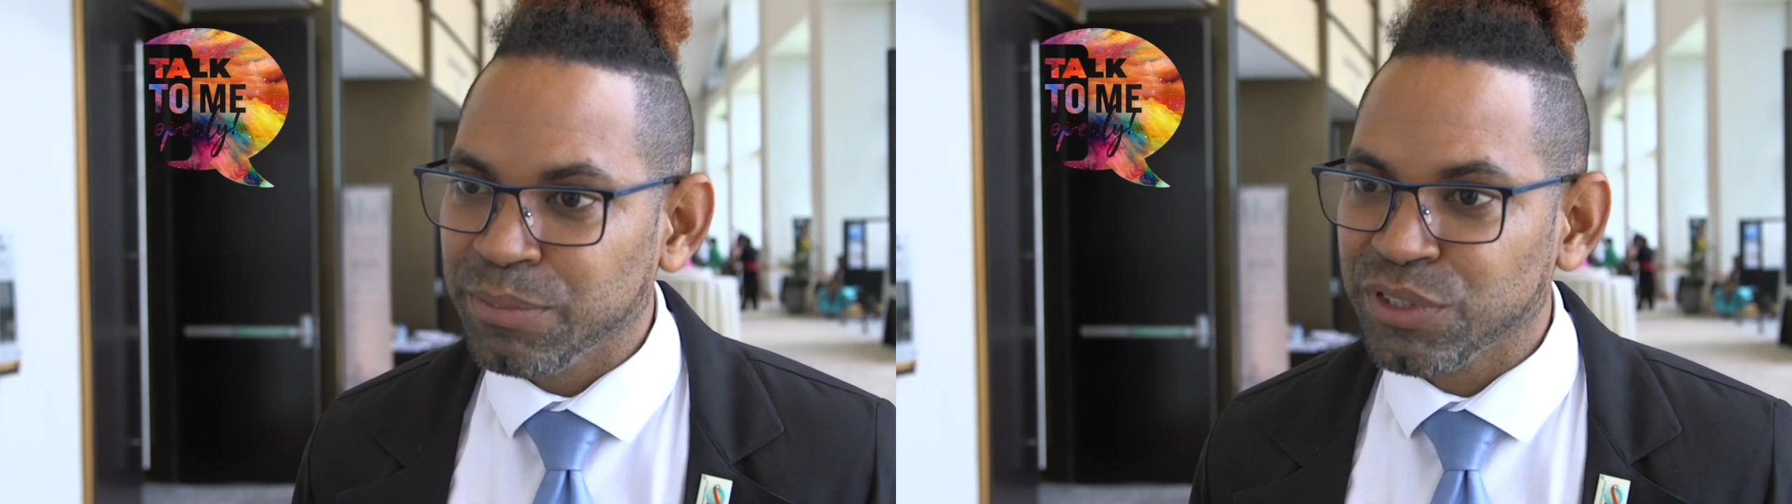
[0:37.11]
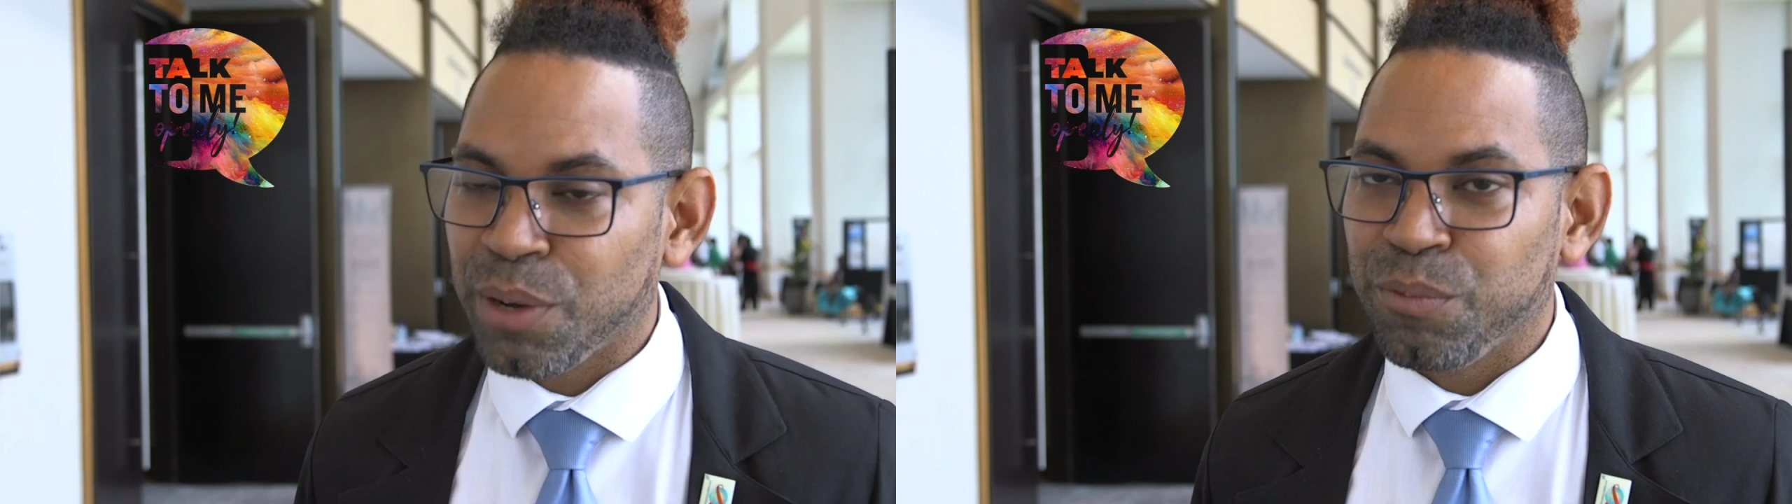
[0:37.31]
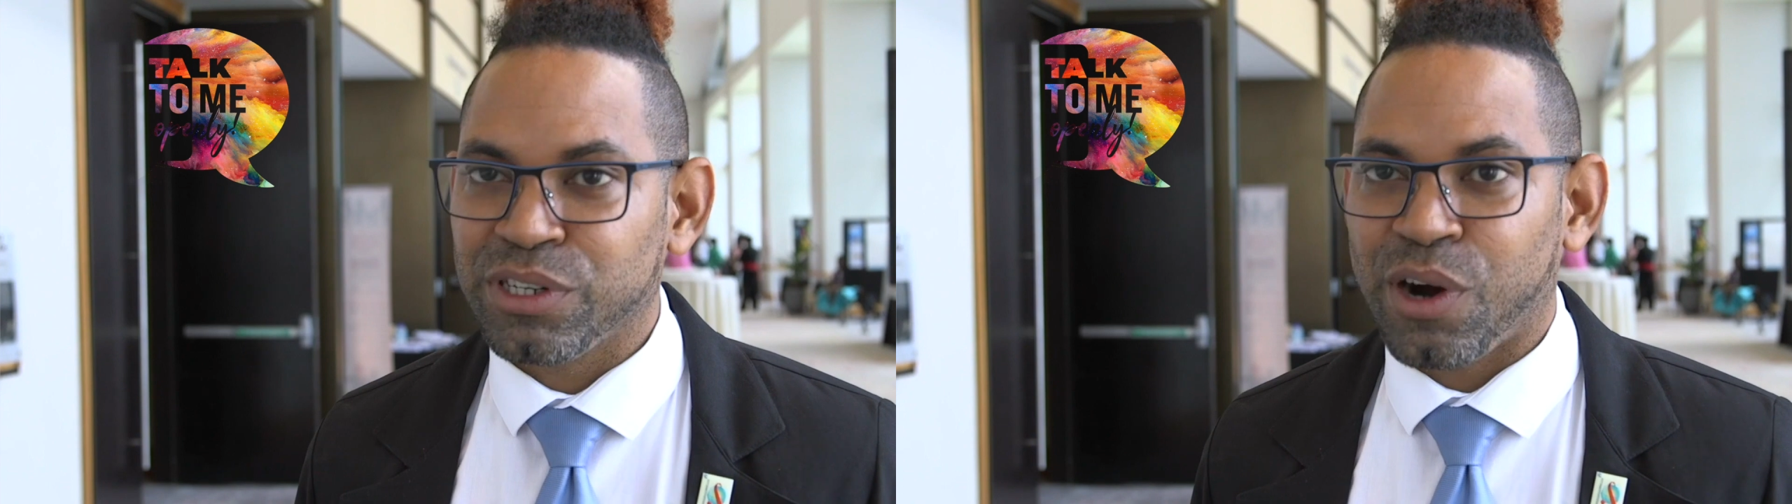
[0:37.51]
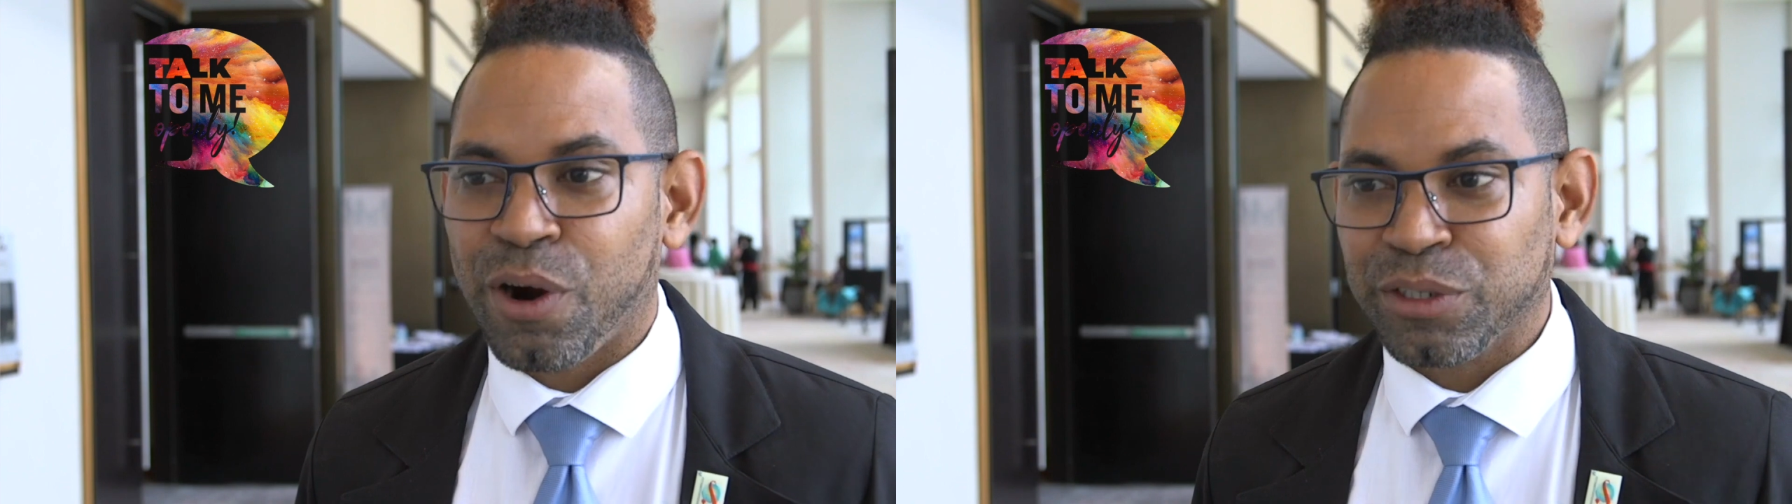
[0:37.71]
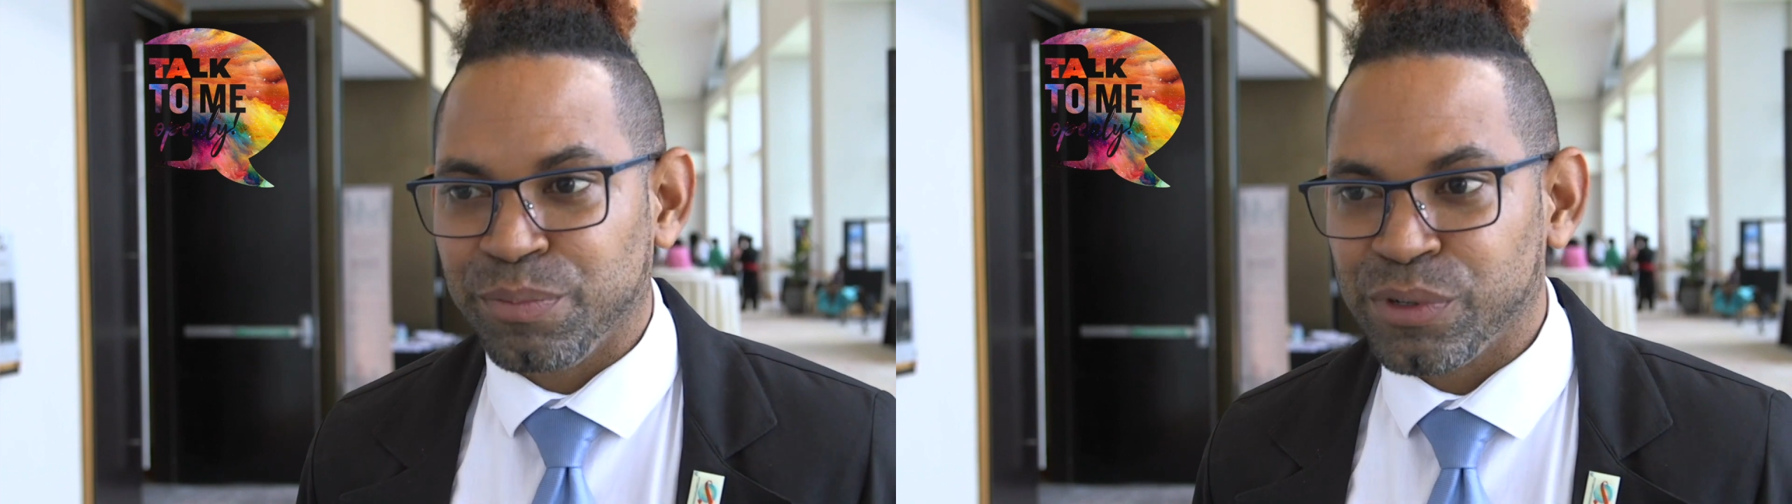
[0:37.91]
some were
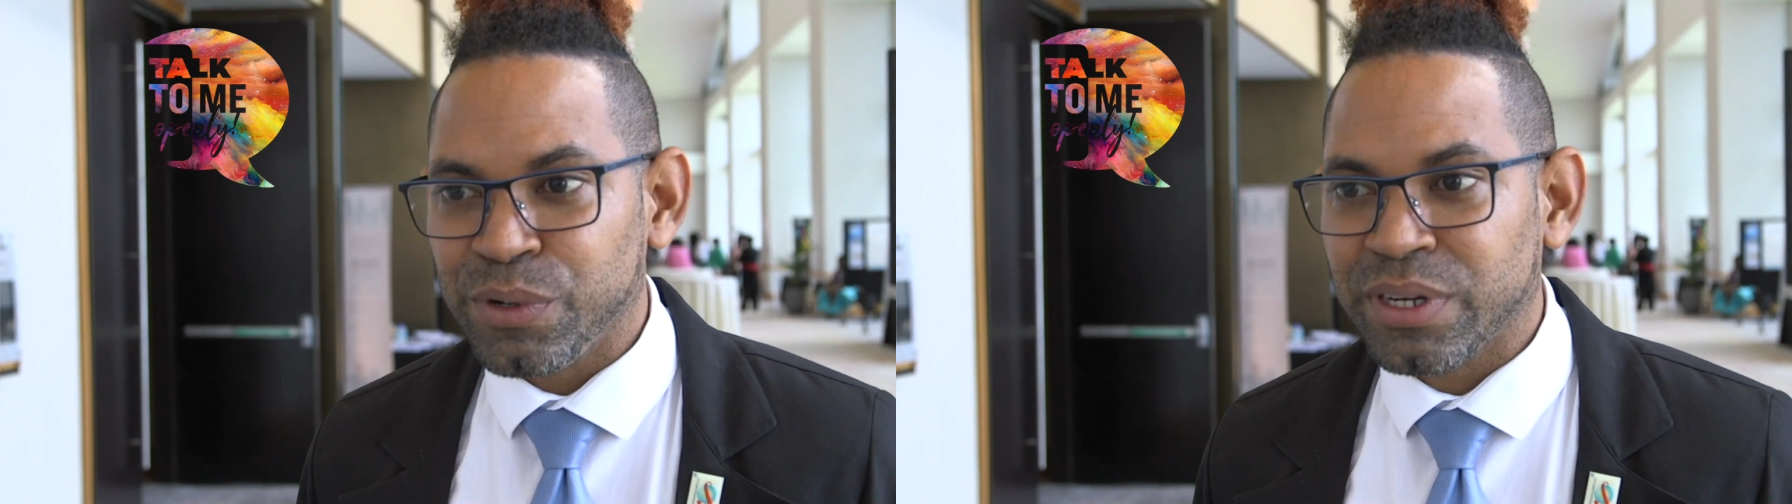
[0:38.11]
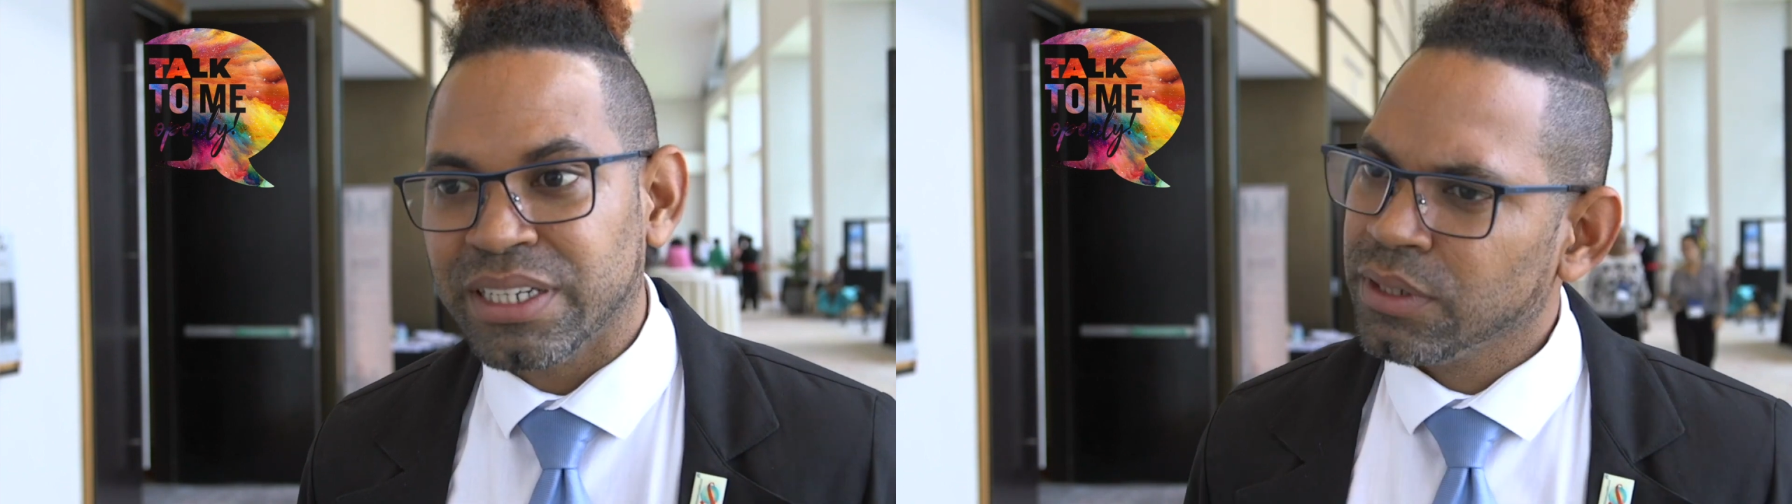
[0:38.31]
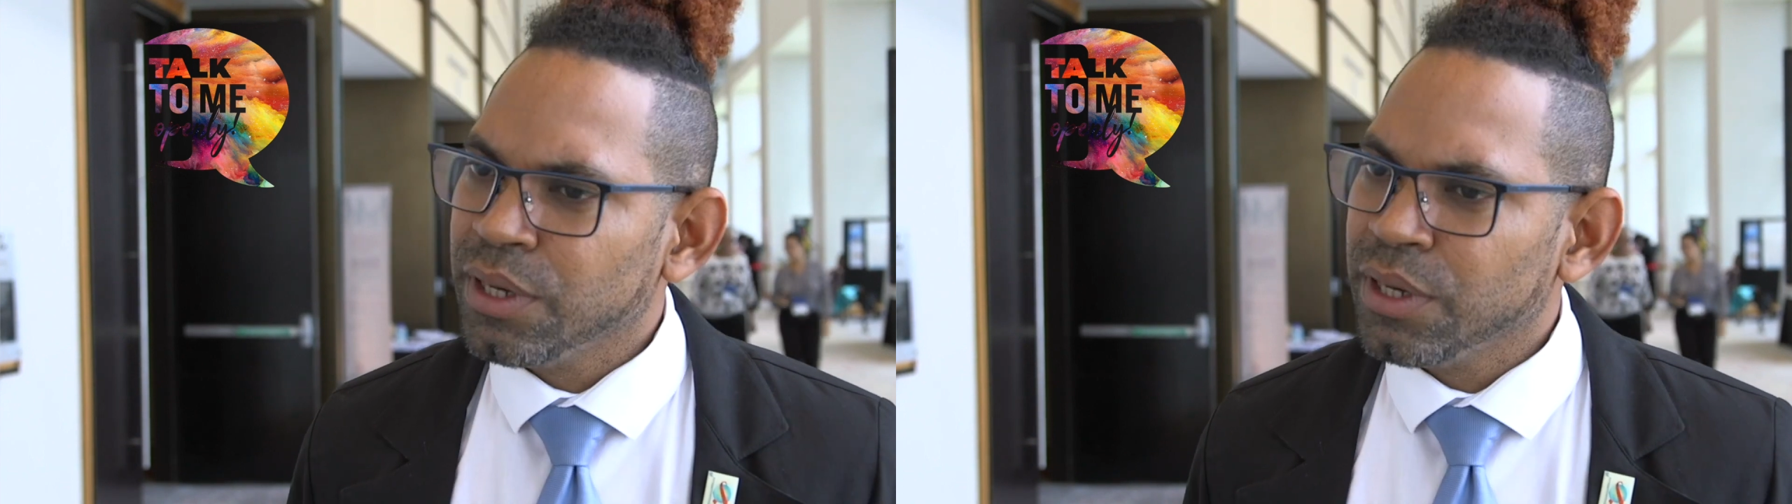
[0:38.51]
heartbroken.